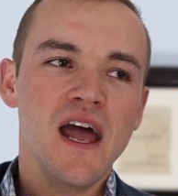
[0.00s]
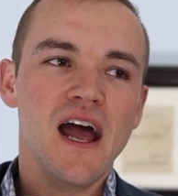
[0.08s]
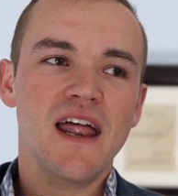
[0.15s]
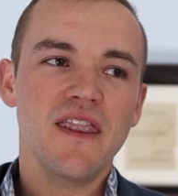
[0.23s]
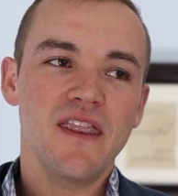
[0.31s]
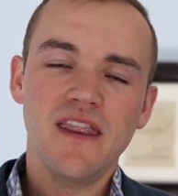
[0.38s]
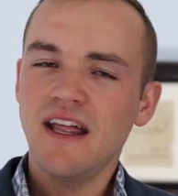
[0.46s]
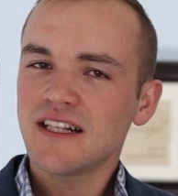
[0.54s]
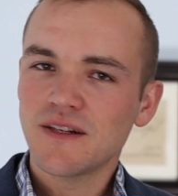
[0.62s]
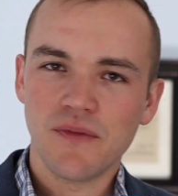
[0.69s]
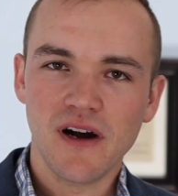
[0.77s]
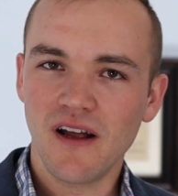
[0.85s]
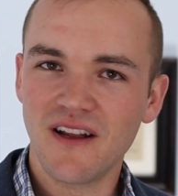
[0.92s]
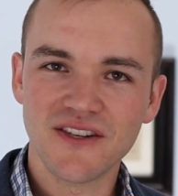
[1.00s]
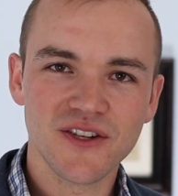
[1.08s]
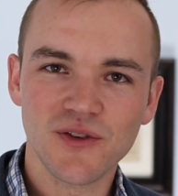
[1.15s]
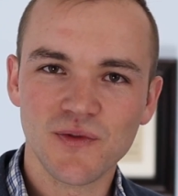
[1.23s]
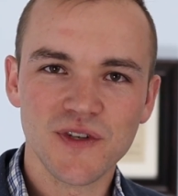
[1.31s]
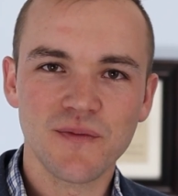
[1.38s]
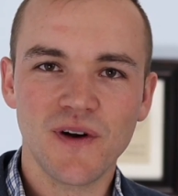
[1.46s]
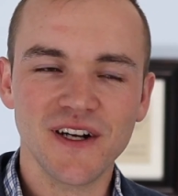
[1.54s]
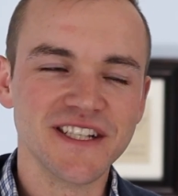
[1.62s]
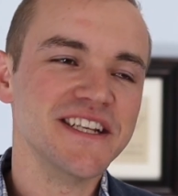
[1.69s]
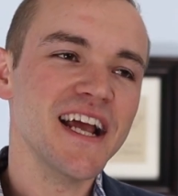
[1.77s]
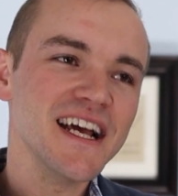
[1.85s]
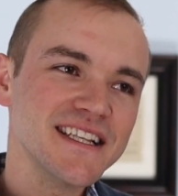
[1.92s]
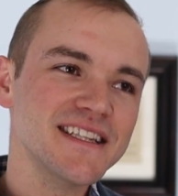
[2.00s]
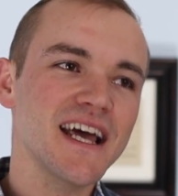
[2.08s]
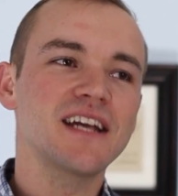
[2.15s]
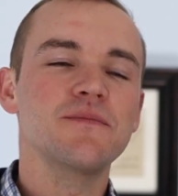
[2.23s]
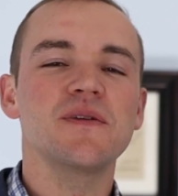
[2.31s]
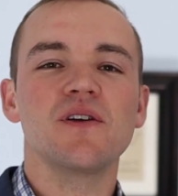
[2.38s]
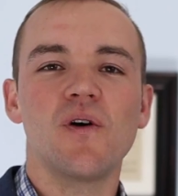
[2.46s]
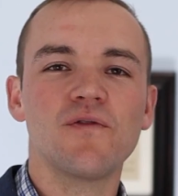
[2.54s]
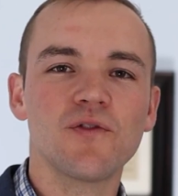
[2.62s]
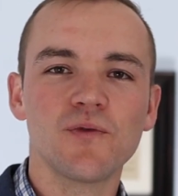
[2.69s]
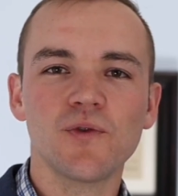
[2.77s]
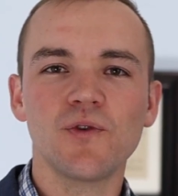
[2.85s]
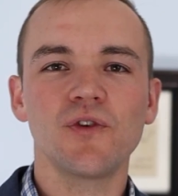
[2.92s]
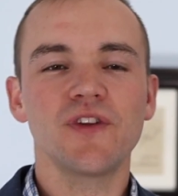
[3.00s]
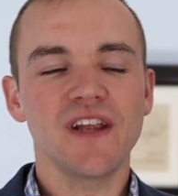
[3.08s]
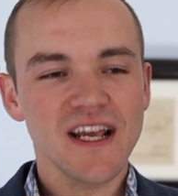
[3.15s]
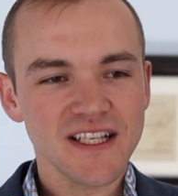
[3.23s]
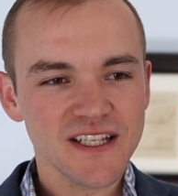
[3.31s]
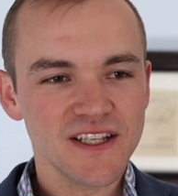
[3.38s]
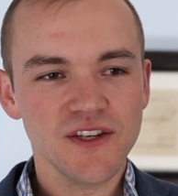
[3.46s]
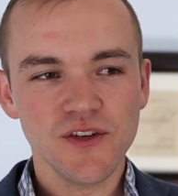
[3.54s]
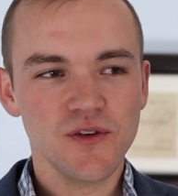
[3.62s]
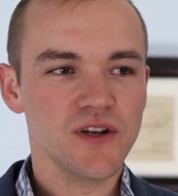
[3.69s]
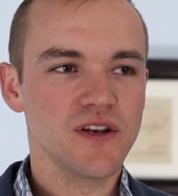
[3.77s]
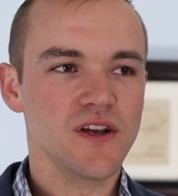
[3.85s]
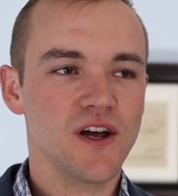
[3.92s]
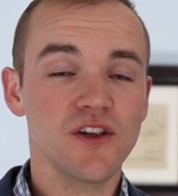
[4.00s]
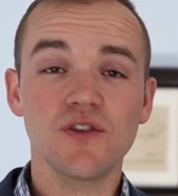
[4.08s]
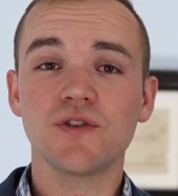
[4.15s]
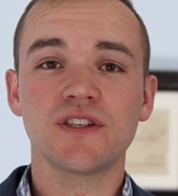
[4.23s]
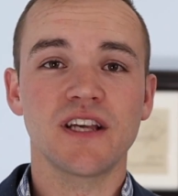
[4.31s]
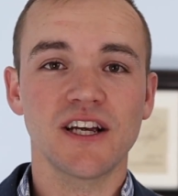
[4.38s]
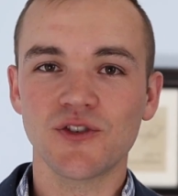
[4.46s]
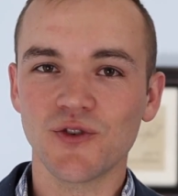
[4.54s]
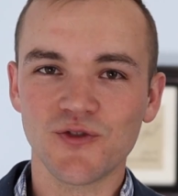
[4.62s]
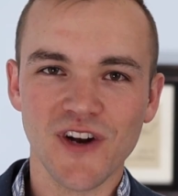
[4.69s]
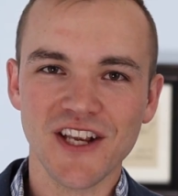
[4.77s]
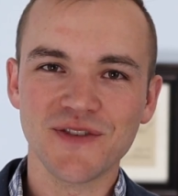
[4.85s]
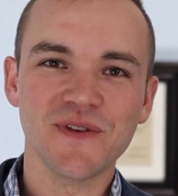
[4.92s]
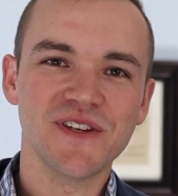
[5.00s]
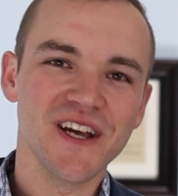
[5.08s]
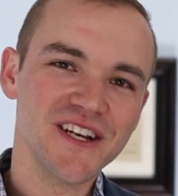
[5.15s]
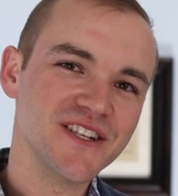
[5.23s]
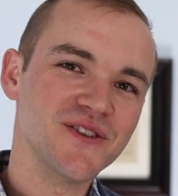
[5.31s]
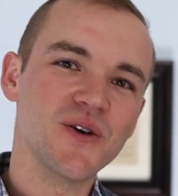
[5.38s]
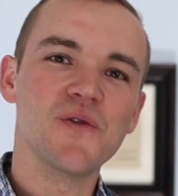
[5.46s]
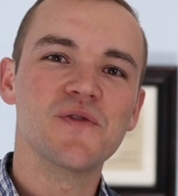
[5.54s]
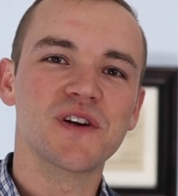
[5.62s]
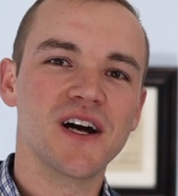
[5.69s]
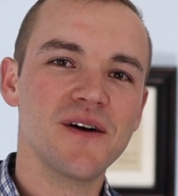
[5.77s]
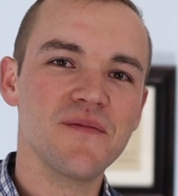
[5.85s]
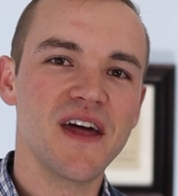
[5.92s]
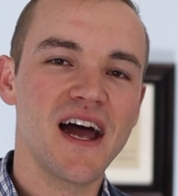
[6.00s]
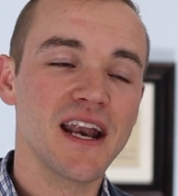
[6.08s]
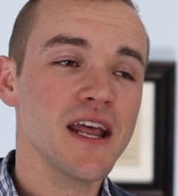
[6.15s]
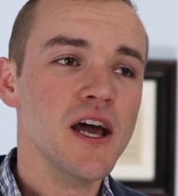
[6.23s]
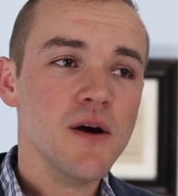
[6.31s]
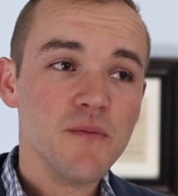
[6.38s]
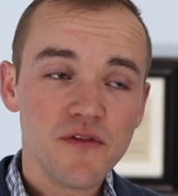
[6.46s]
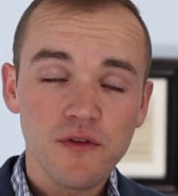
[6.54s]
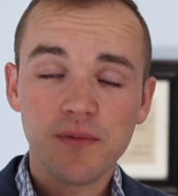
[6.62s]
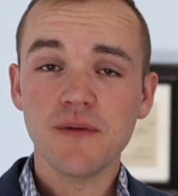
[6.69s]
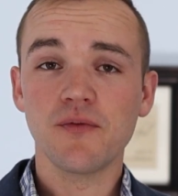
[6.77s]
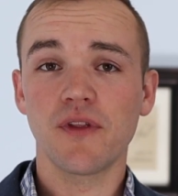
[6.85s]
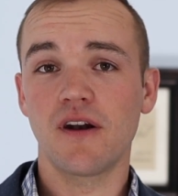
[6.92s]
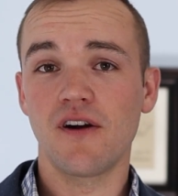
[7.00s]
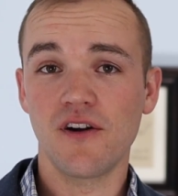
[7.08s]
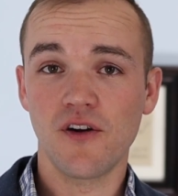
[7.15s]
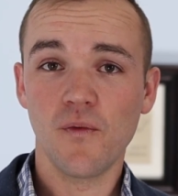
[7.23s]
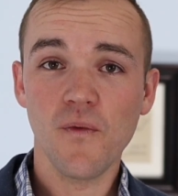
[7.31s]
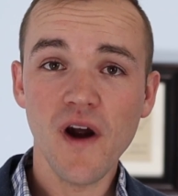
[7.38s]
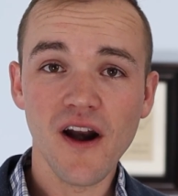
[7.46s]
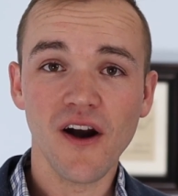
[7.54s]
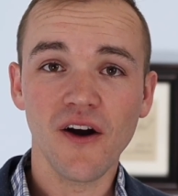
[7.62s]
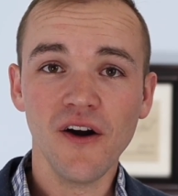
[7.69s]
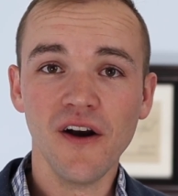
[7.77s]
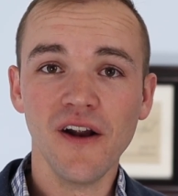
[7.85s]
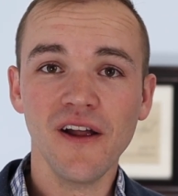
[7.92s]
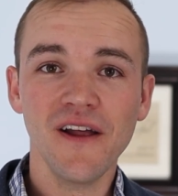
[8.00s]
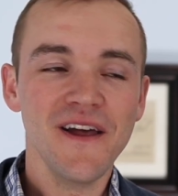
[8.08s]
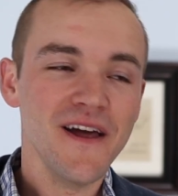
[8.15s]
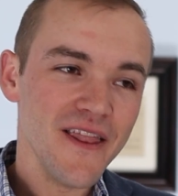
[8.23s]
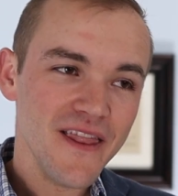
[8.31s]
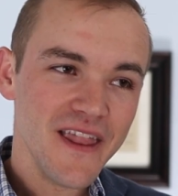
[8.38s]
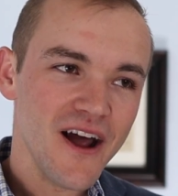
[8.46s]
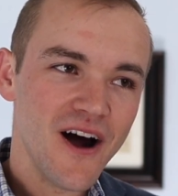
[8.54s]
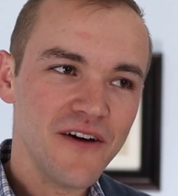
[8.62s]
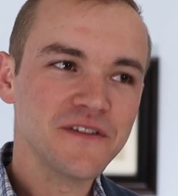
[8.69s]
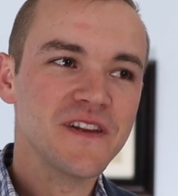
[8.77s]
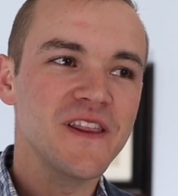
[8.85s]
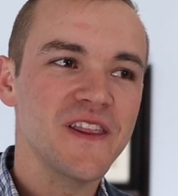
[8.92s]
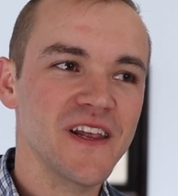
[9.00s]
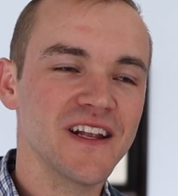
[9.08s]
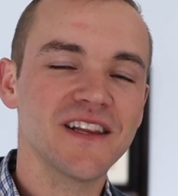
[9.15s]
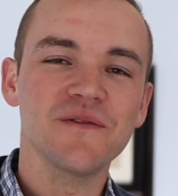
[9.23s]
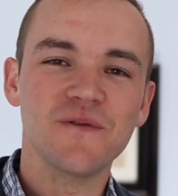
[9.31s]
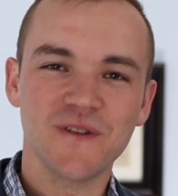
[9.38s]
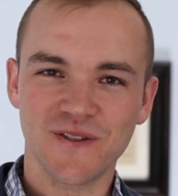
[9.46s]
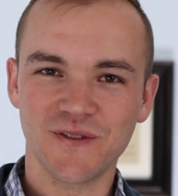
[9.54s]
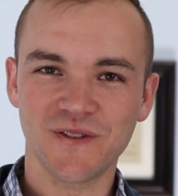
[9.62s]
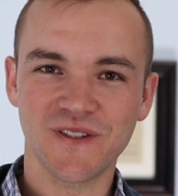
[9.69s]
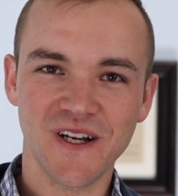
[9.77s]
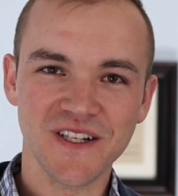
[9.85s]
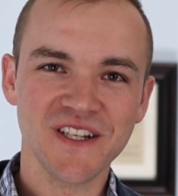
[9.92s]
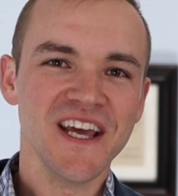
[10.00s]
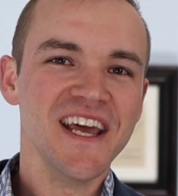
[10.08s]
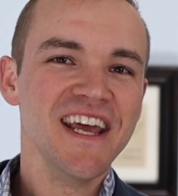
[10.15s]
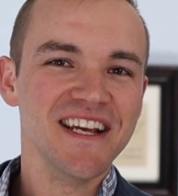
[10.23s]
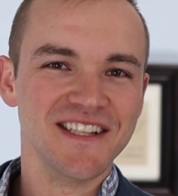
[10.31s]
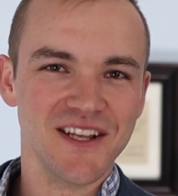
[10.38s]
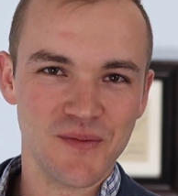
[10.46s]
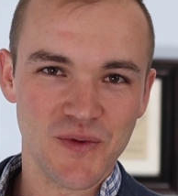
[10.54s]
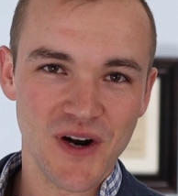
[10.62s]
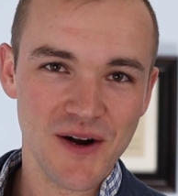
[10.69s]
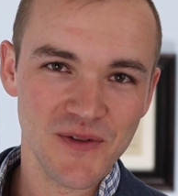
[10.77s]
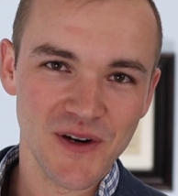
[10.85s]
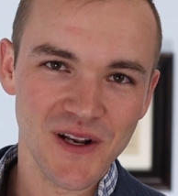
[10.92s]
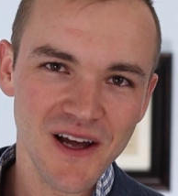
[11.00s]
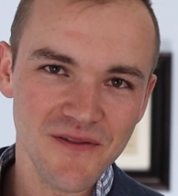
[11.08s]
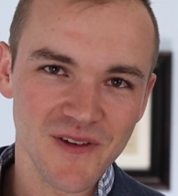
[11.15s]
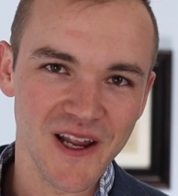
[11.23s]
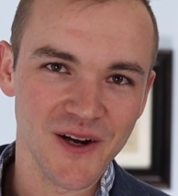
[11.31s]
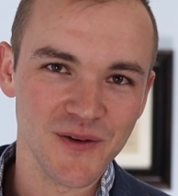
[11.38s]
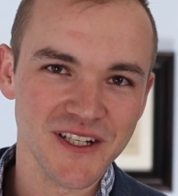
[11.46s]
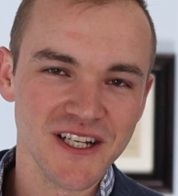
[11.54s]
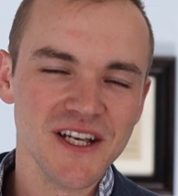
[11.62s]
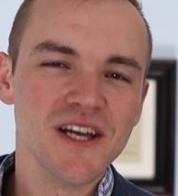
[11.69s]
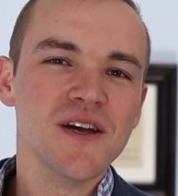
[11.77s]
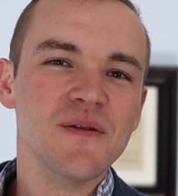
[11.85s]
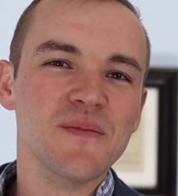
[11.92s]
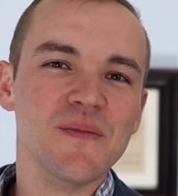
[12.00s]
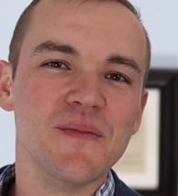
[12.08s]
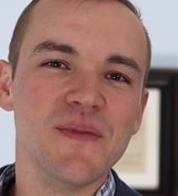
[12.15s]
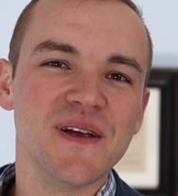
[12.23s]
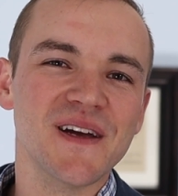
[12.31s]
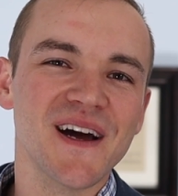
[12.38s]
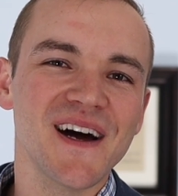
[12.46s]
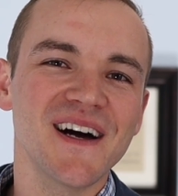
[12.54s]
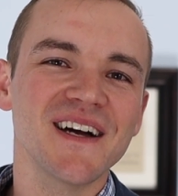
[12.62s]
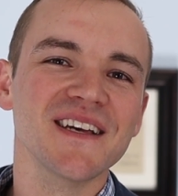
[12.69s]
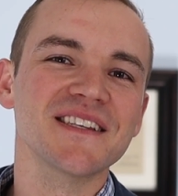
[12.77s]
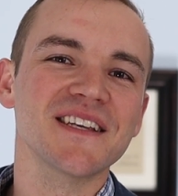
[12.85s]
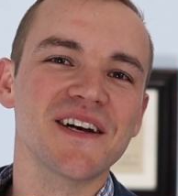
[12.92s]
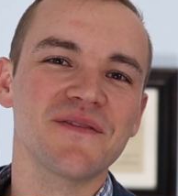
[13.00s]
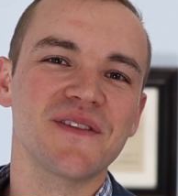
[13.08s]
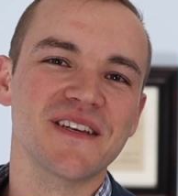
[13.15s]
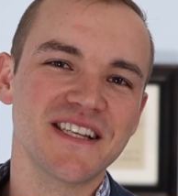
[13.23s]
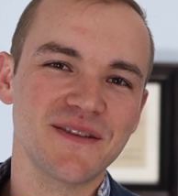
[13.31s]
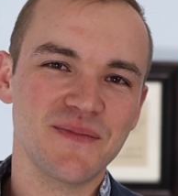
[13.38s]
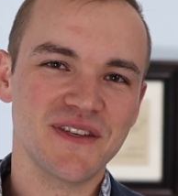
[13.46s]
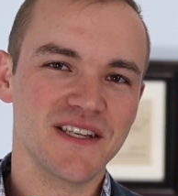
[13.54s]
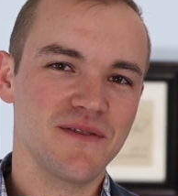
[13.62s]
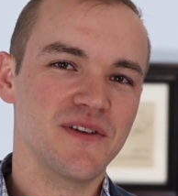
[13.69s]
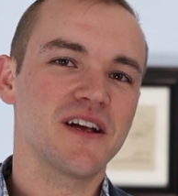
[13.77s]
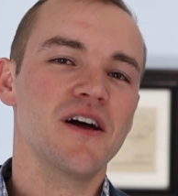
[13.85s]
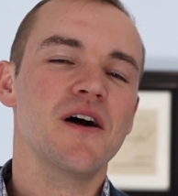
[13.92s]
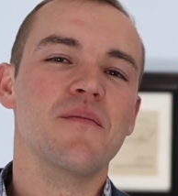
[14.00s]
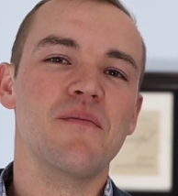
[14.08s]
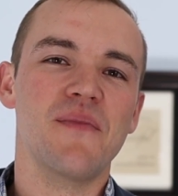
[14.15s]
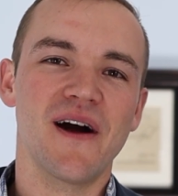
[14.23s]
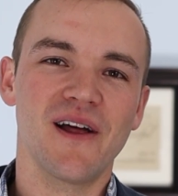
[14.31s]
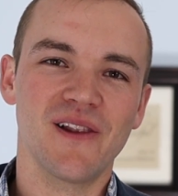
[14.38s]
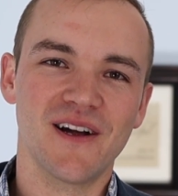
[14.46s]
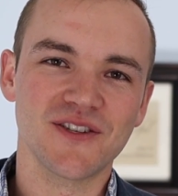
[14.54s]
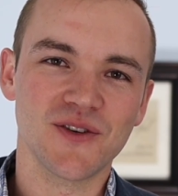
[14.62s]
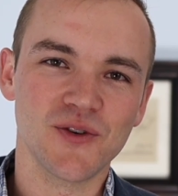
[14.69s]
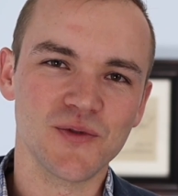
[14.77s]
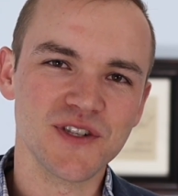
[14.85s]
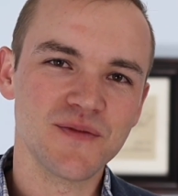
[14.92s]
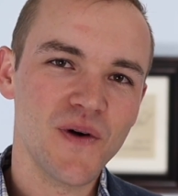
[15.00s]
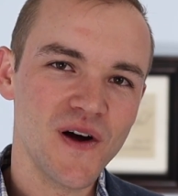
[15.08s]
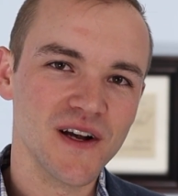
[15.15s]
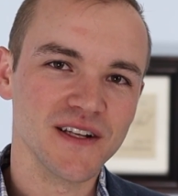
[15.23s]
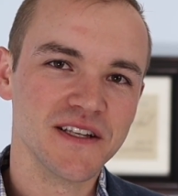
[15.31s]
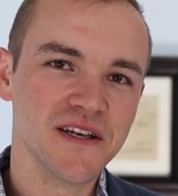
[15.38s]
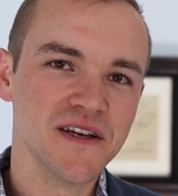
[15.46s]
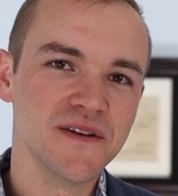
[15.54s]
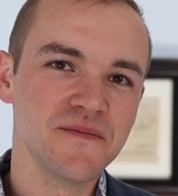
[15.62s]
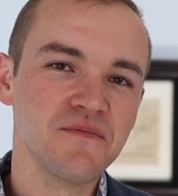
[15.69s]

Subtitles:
And that's a biological response. Yes, that can be overruled. Yes, you can use sexual transmutation to overcome that. But for people that aren't aware, they often think that physical touch is their primary love language because of this specific biological response.